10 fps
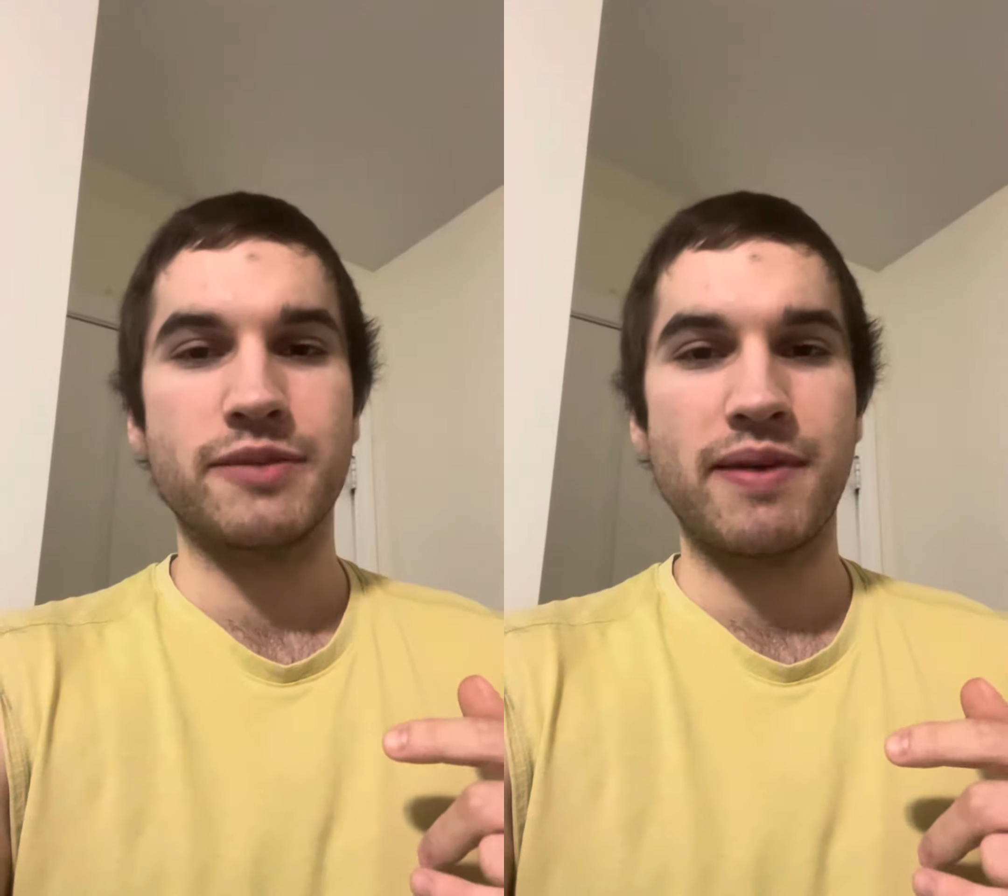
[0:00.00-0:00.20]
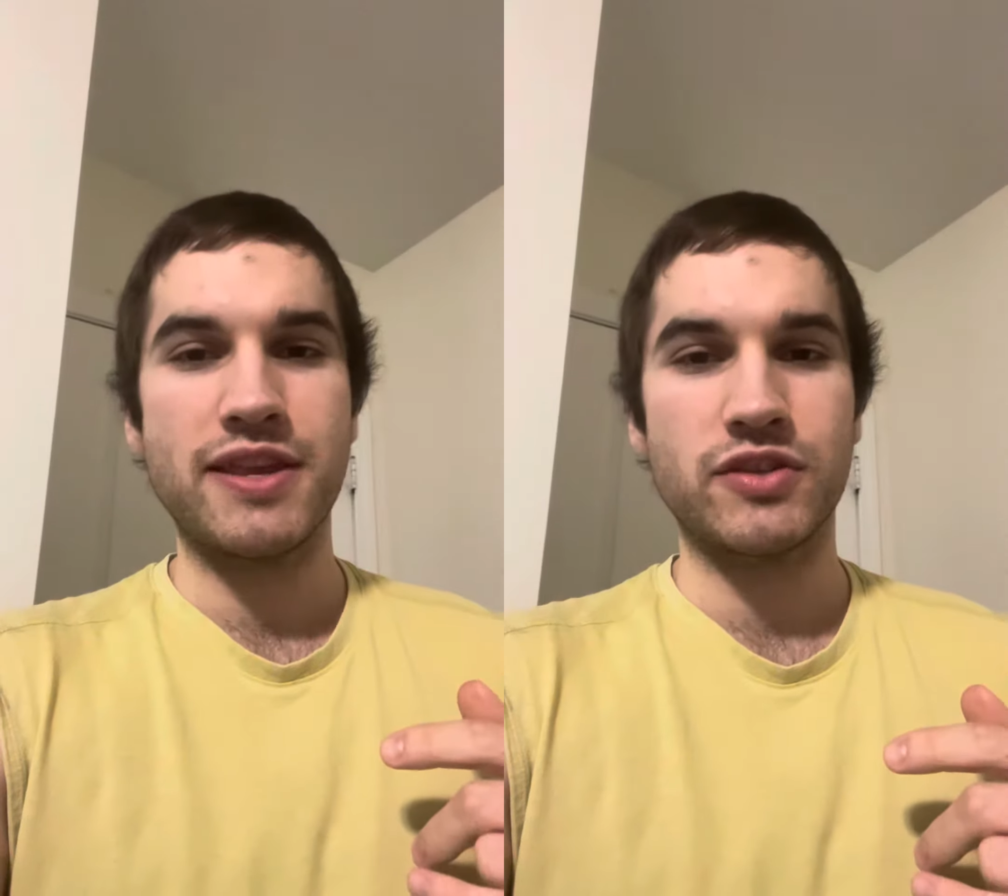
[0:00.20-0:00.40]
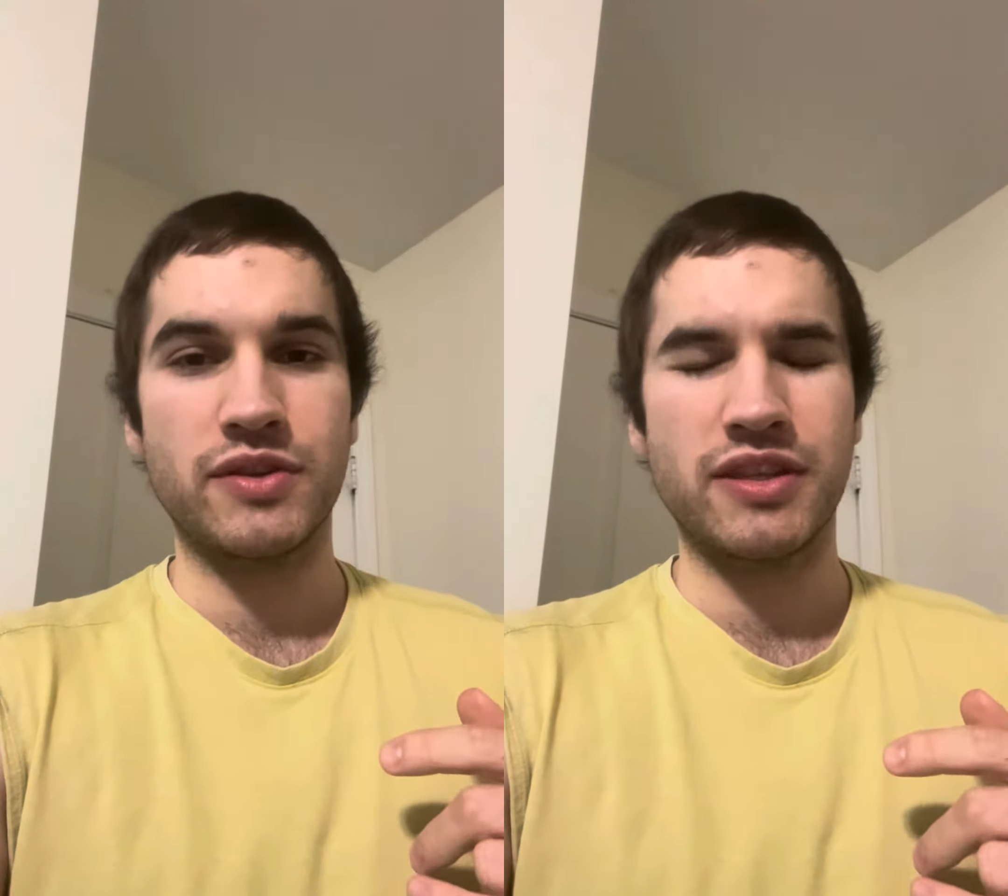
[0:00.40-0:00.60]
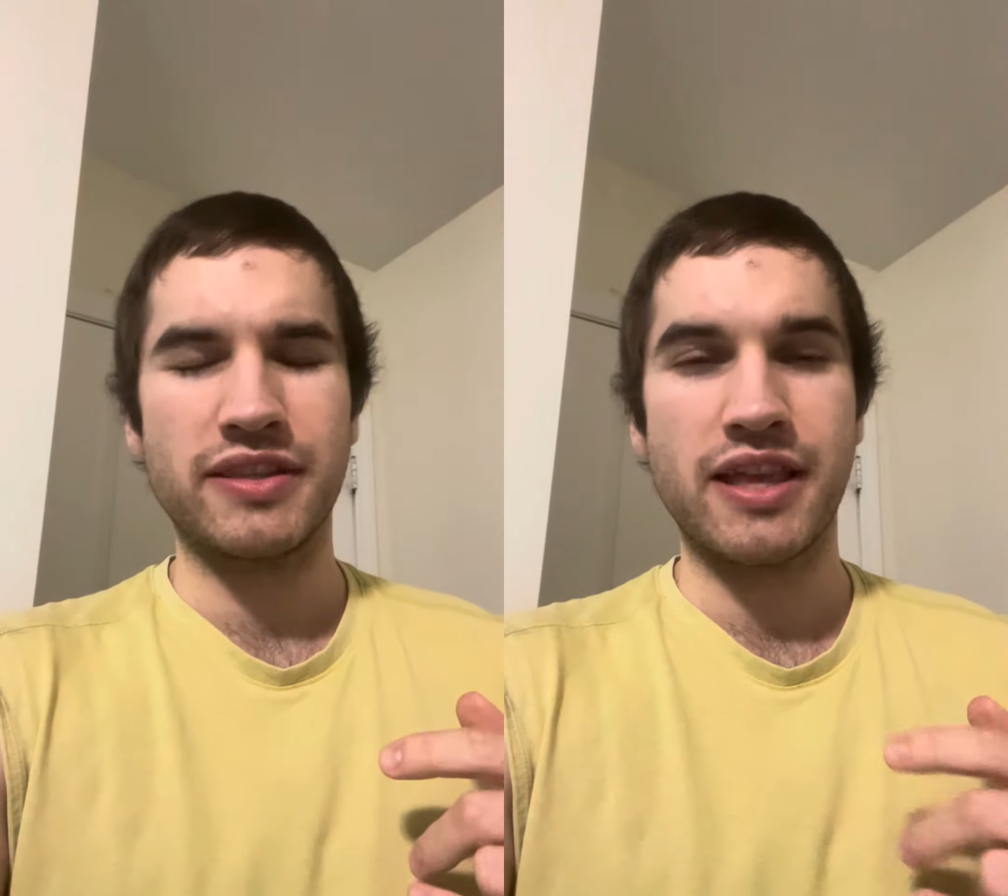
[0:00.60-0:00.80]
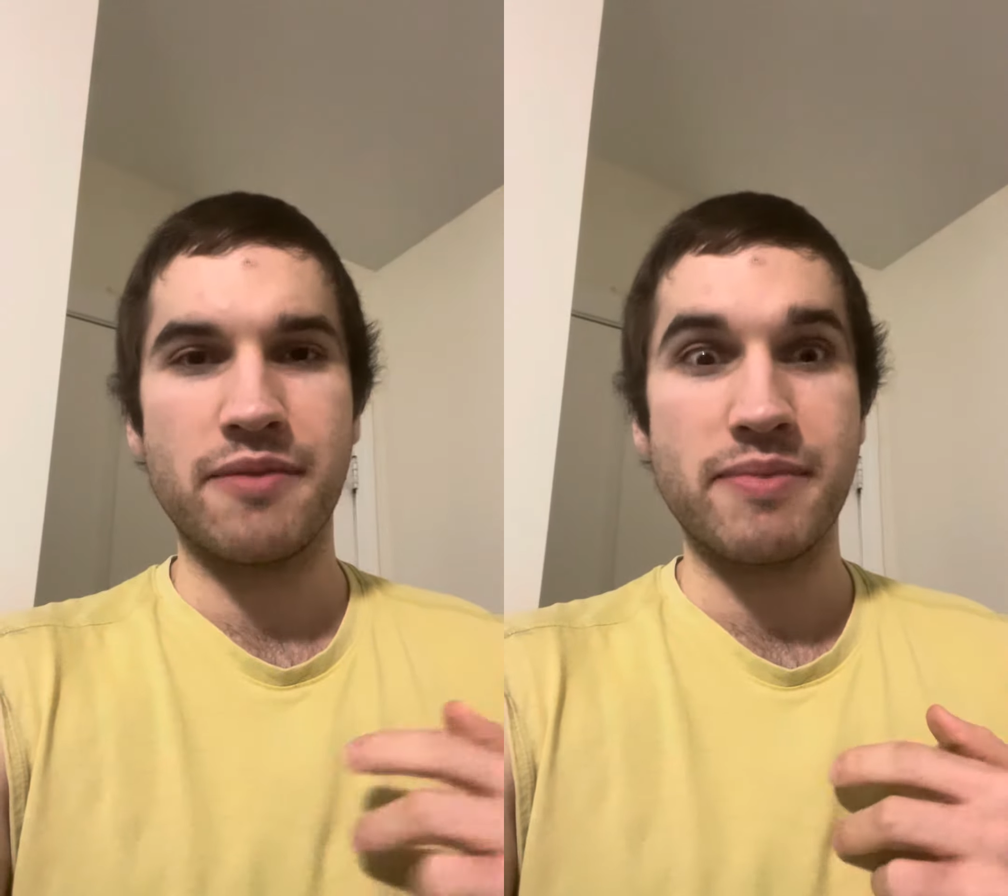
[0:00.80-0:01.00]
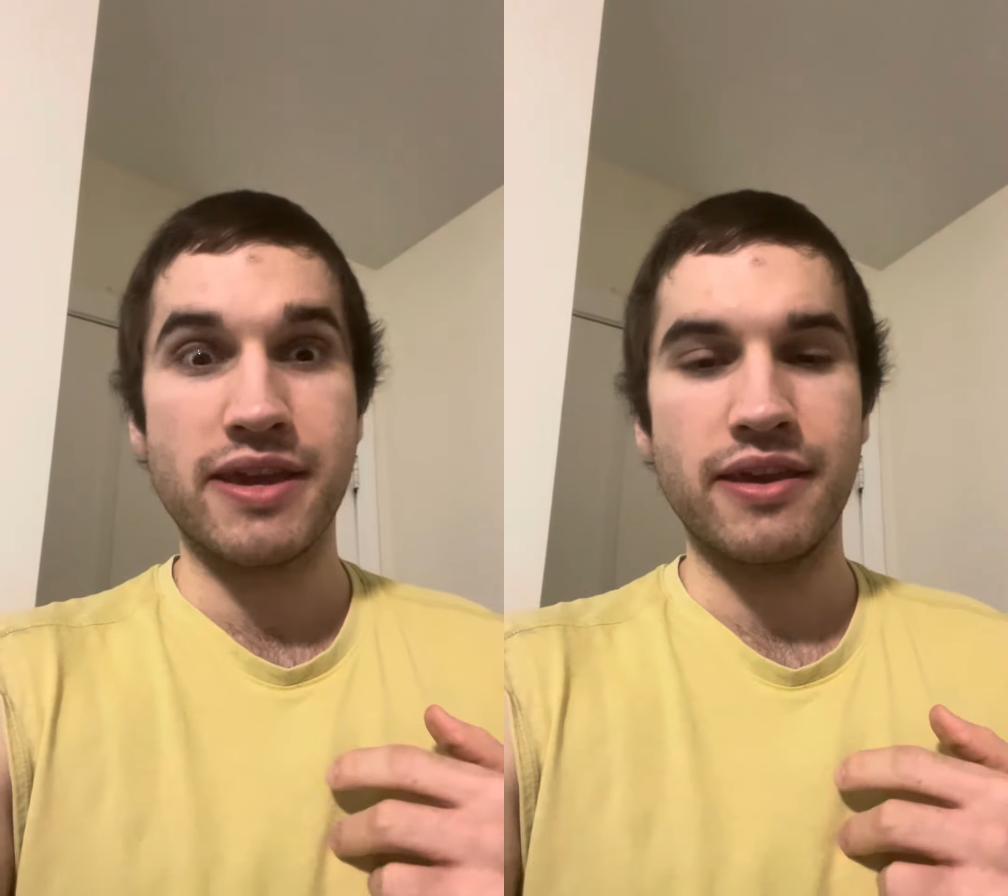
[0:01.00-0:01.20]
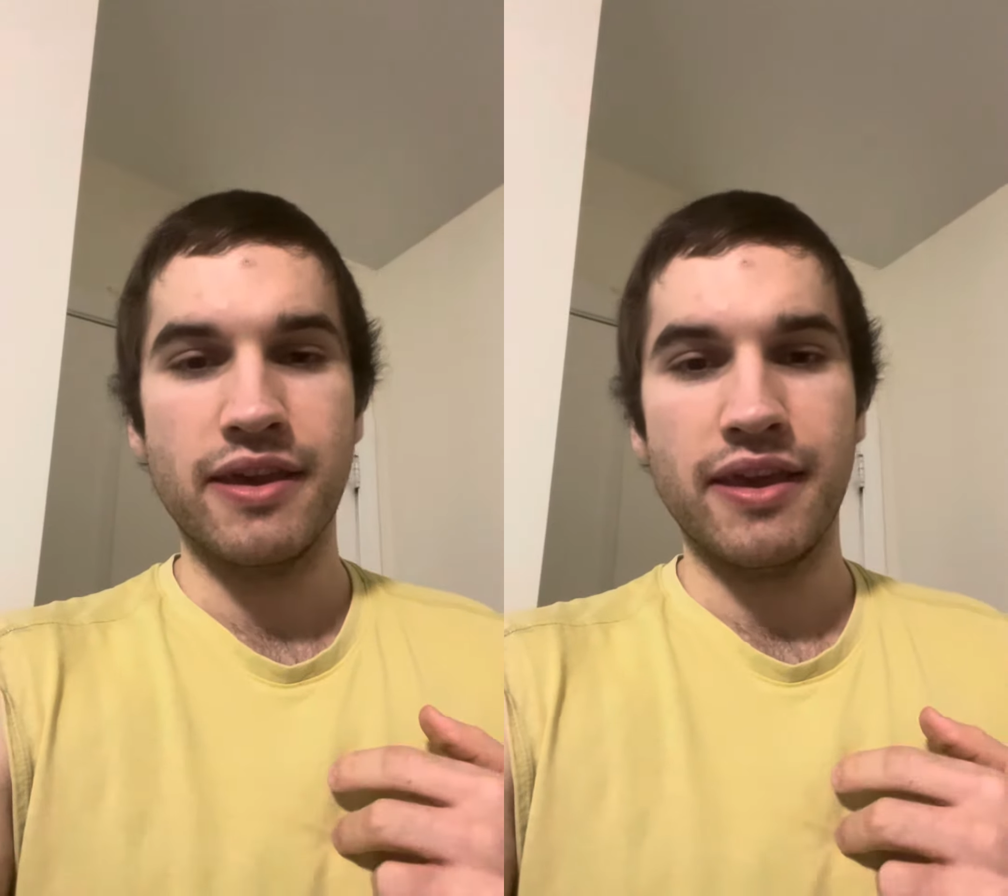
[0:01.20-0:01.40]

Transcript: basically something that me